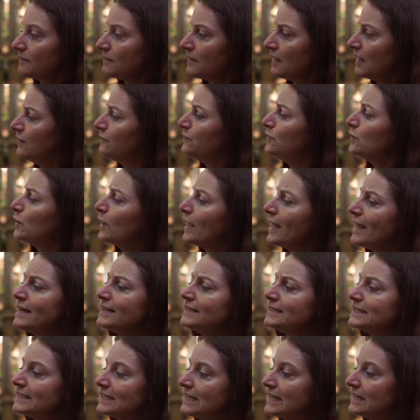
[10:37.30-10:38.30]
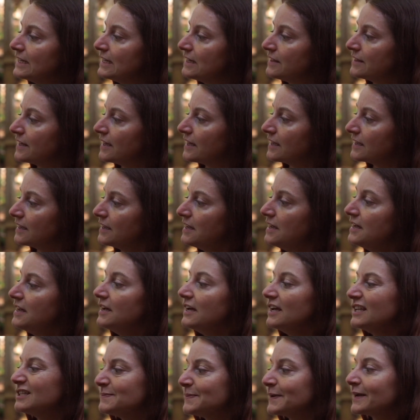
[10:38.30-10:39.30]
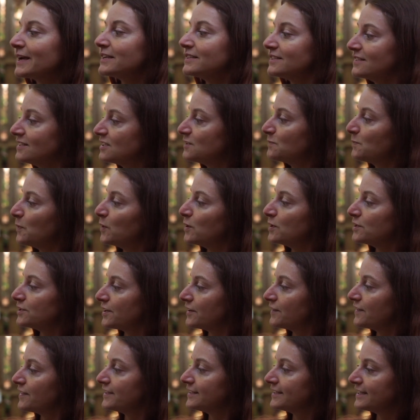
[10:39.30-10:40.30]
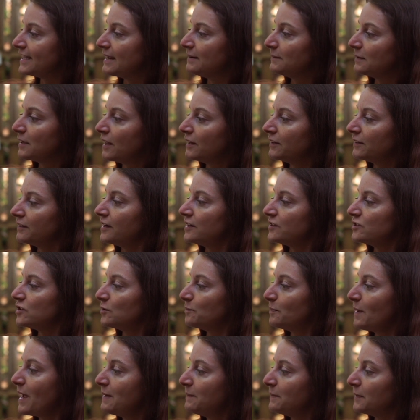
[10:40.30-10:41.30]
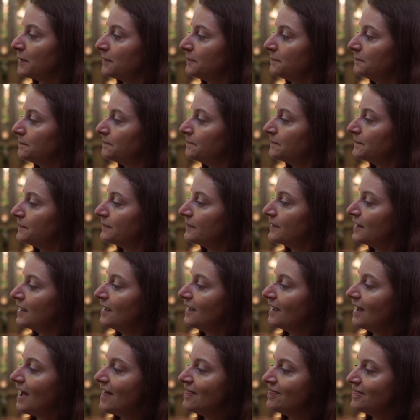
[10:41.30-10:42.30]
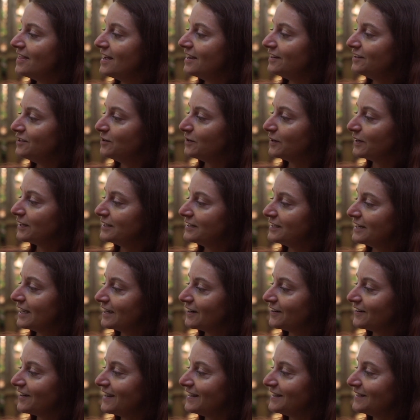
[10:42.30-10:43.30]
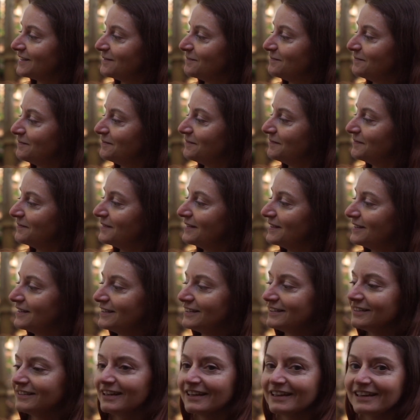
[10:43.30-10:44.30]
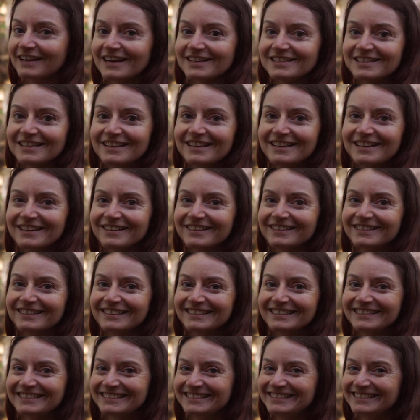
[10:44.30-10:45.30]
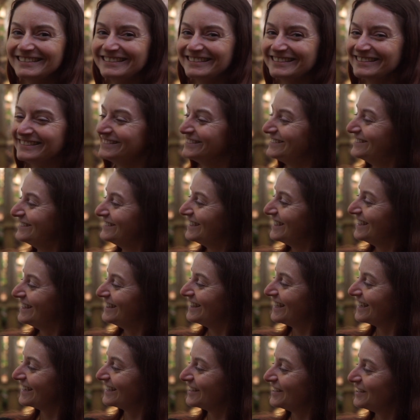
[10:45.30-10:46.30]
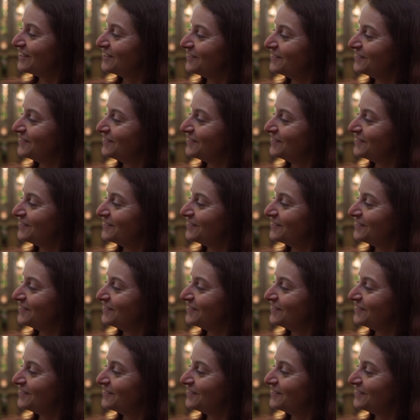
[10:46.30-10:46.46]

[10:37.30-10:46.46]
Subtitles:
If you can't see anything, it's because the spores are the same color as your paper. And then you can decorate them, like I did here. Nice view.